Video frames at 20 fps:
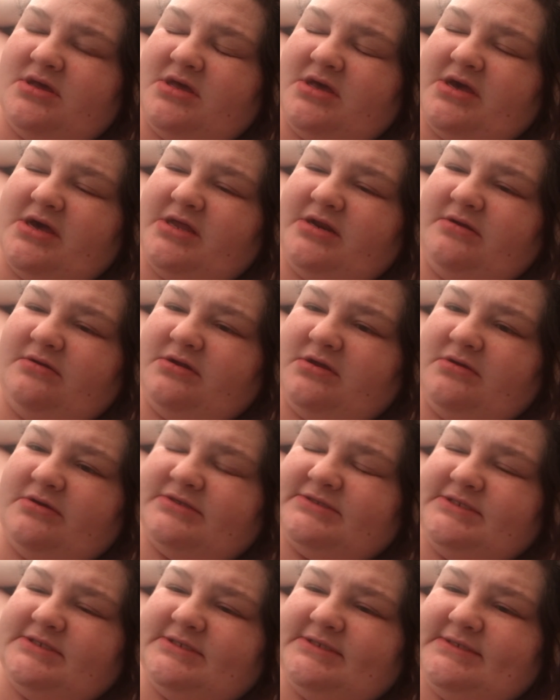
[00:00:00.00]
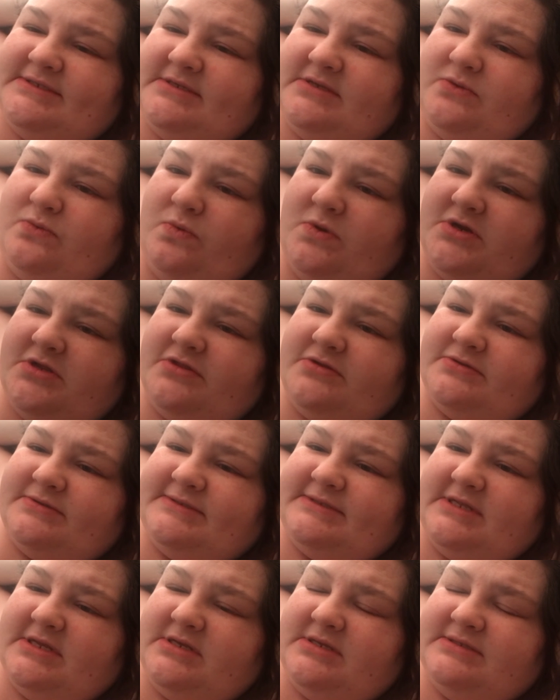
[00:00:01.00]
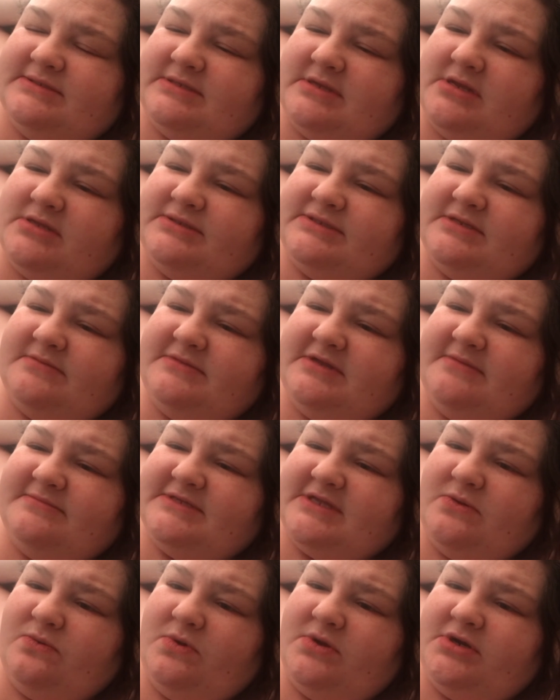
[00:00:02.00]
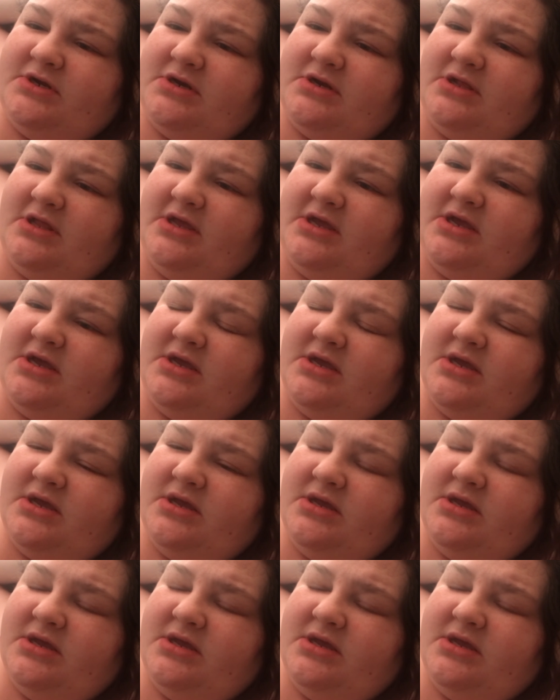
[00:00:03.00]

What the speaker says: I don't know, it's just, like, one of those things. And sometimes I wonder, like,